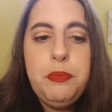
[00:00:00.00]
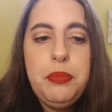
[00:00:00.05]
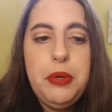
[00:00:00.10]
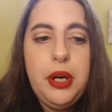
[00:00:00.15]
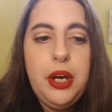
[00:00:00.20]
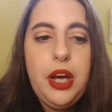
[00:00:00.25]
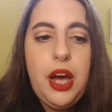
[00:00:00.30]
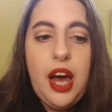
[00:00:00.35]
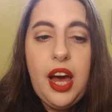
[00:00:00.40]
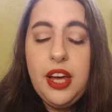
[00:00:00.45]

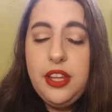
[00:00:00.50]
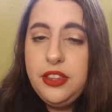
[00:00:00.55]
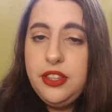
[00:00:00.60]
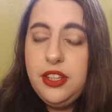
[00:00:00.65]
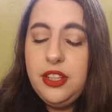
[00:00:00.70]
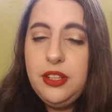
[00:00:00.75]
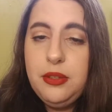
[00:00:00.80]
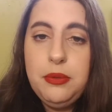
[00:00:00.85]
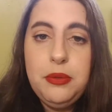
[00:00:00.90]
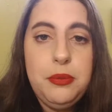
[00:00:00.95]
But I
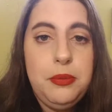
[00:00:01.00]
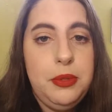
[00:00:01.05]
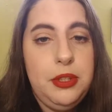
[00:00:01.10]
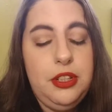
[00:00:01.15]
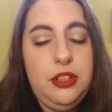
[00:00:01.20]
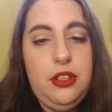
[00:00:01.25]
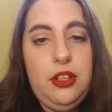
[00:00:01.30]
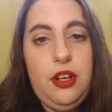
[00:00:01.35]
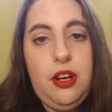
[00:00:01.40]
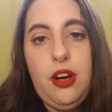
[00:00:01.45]
think it would
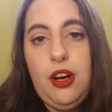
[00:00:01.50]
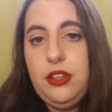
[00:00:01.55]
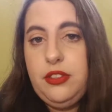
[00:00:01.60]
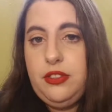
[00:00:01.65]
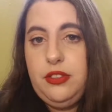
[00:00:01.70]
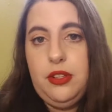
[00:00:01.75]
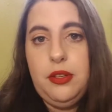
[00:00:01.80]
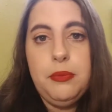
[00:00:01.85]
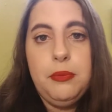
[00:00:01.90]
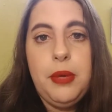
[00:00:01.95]
be
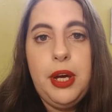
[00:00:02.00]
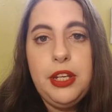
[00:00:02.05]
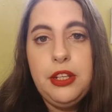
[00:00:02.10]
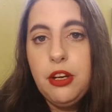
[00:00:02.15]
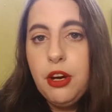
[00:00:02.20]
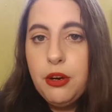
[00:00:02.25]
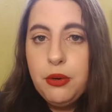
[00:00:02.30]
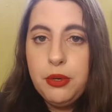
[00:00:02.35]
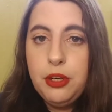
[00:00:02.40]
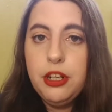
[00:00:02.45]
awesome. My
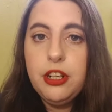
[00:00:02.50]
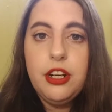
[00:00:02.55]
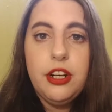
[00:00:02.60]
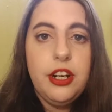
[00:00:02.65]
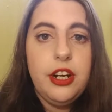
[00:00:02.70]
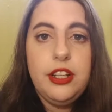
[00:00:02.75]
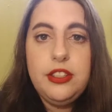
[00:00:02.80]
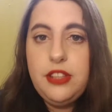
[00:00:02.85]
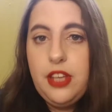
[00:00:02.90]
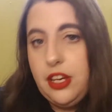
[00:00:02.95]
coworker
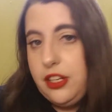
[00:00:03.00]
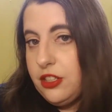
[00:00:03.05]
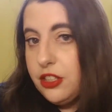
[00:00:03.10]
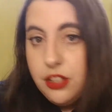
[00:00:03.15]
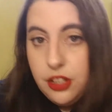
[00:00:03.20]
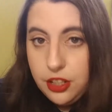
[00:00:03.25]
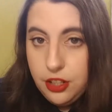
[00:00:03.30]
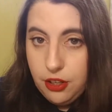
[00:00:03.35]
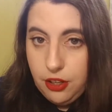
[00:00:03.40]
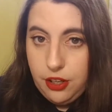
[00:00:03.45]
has
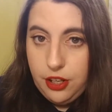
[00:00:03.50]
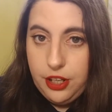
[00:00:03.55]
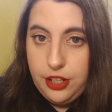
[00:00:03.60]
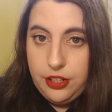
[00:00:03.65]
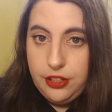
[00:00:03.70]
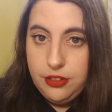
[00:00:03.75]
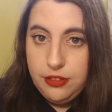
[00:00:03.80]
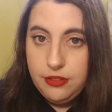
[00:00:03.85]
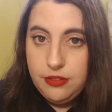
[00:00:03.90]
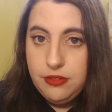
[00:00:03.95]
actually
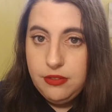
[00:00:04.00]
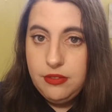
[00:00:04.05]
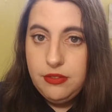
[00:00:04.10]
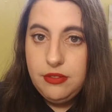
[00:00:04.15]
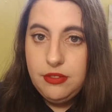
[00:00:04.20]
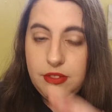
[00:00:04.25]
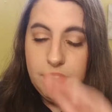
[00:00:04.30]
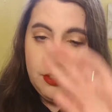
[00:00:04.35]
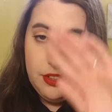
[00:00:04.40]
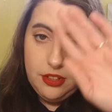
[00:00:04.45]
gone
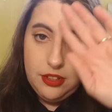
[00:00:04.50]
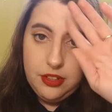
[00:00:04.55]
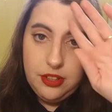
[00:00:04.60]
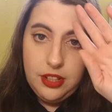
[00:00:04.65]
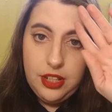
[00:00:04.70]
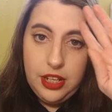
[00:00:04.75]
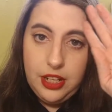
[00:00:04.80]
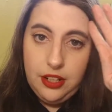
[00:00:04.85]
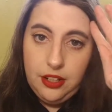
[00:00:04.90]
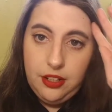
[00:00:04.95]

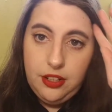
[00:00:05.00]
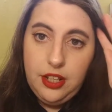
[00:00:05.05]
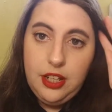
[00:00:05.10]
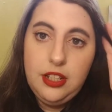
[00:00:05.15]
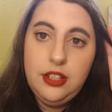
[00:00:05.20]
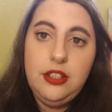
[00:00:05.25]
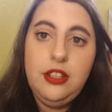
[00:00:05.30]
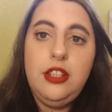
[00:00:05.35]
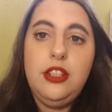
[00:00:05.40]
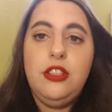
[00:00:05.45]
there
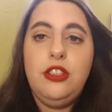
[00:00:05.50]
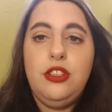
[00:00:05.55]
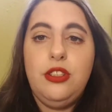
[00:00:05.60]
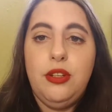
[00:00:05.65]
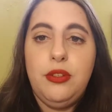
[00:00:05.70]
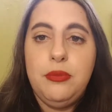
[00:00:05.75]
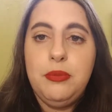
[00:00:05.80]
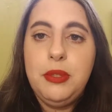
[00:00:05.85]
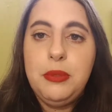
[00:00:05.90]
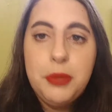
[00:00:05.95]
and he's
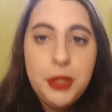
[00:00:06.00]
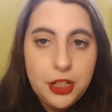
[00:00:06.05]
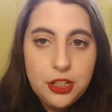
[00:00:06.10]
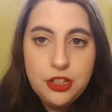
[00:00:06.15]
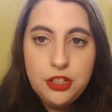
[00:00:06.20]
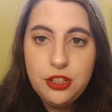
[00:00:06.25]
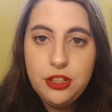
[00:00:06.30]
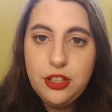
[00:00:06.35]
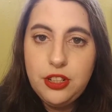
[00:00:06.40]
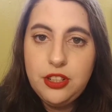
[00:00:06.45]
shown me
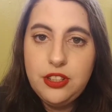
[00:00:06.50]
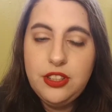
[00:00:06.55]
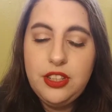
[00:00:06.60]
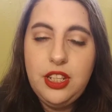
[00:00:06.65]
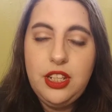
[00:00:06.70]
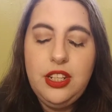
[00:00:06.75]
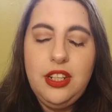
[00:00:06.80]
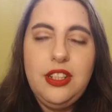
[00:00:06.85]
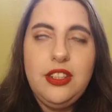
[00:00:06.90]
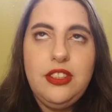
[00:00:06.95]
pictures
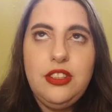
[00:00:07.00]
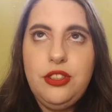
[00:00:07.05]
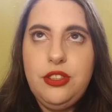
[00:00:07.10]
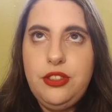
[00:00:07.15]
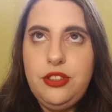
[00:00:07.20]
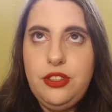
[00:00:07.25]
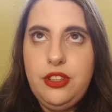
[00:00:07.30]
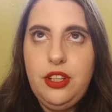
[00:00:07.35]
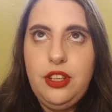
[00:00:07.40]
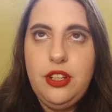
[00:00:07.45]
and it's
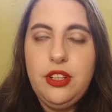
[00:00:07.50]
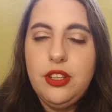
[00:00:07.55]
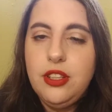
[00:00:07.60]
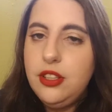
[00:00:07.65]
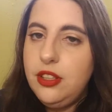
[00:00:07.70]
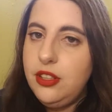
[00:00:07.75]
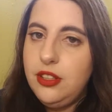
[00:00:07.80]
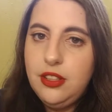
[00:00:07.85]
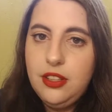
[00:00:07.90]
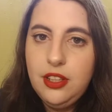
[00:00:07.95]
just like
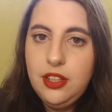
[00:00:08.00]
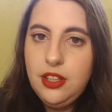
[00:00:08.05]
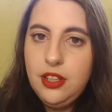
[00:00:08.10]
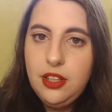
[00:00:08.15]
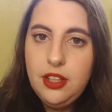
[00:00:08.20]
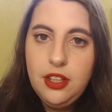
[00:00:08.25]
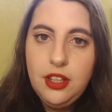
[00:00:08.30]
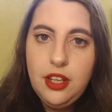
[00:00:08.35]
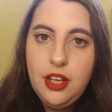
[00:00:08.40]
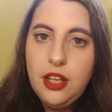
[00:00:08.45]

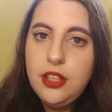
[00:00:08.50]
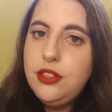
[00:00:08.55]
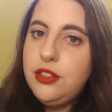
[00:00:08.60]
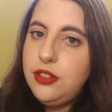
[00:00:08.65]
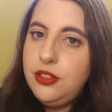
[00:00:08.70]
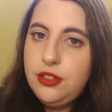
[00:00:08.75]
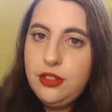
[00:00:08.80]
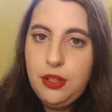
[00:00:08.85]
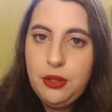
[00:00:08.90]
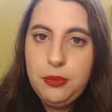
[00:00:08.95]
it's
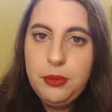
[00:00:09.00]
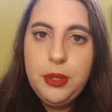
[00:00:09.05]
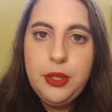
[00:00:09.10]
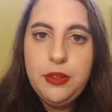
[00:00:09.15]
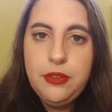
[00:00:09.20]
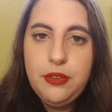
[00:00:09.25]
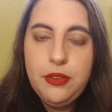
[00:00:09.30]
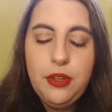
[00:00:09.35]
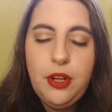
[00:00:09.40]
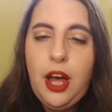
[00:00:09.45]
so
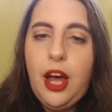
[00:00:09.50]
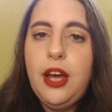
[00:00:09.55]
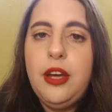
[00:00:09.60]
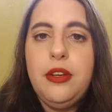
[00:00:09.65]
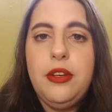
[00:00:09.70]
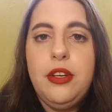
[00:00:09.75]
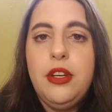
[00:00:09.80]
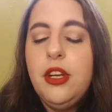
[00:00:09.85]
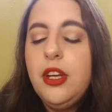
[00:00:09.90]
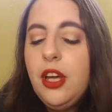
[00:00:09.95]
beautiful.
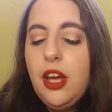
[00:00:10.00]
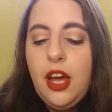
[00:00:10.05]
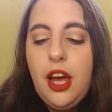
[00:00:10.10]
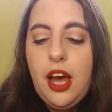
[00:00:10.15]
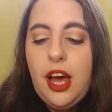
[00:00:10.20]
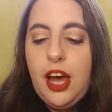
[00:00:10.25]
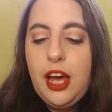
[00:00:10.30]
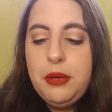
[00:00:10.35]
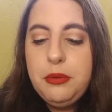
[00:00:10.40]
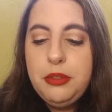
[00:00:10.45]
I
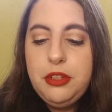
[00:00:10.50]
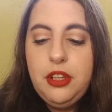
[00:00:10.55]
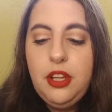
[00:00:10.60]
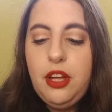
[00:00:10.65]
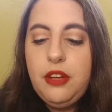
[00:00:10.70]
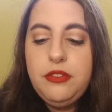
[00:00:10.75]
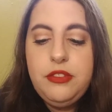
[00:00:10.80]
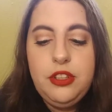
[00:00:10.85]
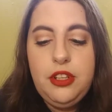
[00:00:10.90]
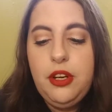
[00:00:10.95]
I would
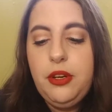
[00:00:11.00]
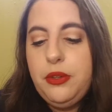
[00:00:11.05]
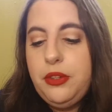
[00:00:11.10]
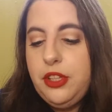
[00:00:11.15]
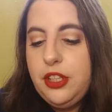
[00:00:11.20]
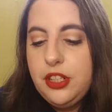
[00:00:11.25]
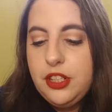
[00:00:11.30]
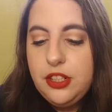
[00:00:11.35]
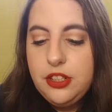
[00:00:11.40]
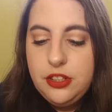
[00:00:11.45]
love to go
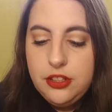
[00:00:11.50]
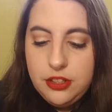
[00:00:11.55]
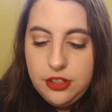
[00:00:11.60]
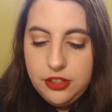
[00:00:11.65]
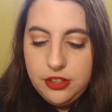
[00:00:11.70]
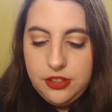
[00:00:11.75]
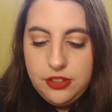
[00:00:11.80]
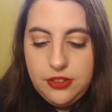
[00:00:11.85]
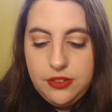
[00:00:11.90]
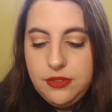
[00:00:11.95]
there and
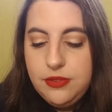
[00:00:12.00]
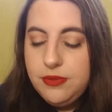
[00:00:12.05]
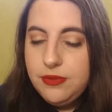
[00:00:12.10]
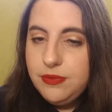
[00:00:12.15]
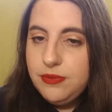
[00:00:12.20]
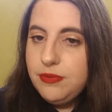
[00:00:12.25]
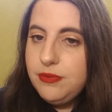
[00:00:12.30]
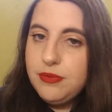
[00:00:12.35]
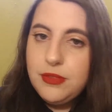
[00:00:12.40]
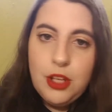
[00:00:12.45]
just
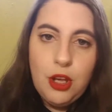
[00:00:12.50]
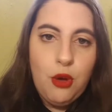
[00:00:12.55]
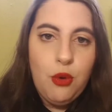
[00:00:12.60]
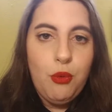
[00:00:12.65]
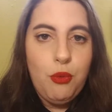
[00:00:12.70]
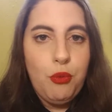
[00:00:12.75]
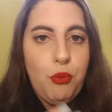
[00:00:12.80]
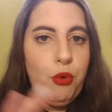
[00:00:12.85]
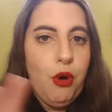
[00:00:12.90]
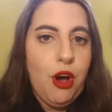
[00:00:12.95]

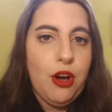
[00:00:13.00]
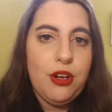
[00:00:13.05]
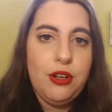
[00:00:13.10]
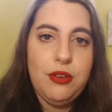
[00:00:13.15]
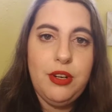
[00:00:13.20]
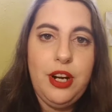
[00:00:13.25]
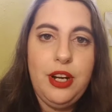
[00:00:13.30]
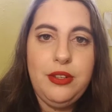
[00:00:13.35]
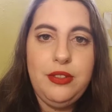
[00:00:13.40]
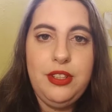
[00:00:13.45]
walk
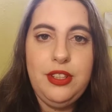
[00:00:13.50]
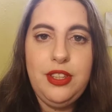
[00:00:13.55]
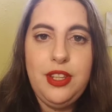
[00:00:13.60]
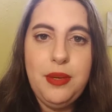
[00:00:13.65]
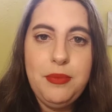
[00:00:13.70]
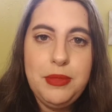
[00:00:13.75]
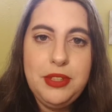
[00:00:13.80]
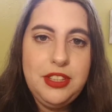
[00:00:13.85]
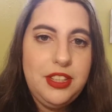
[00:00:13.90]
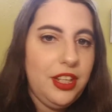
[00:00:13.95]
around in
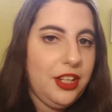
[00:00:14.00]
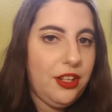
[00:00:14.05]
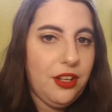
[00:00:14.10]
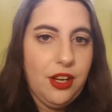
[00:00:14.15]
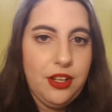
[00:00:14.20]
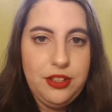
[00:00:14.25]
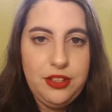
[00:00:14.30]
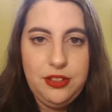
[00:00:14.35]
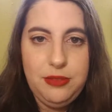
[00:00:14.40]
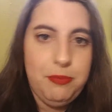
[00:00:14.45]
them and take
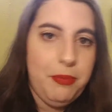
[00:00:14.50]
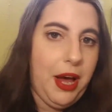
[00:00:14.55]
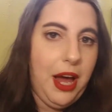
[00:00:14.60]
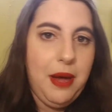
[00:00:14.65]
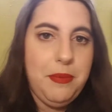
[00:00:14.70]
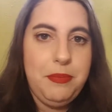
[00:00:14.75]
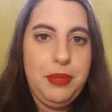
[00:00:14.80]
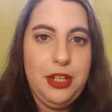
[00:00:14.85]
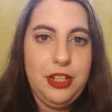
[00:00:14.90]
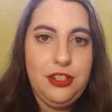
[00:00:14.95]
all these
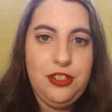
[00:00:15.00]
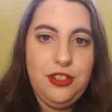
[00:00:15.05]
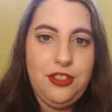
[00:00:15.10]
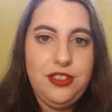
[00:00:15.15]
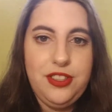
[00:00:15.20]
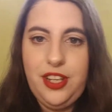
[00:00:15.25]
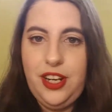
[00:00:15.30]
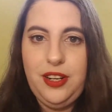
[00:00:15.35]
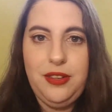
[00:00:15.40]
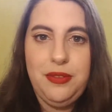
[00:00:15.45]
bomb pictures that